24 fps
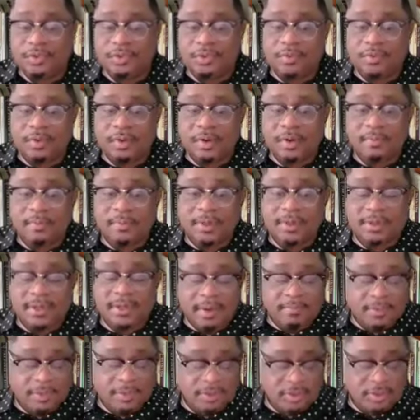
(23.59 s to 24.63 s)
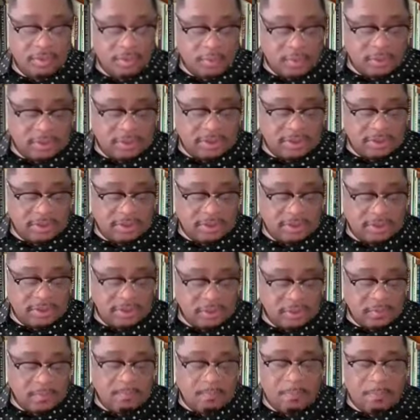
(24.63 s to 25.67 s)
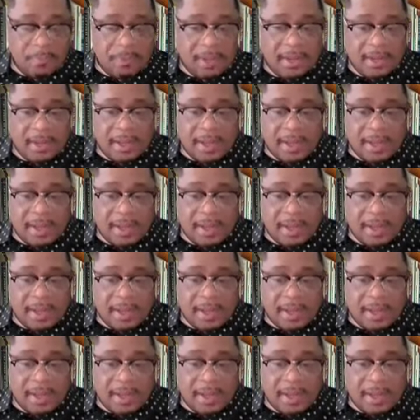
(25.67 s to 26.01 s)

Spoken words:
Deuteronomy chapter 22.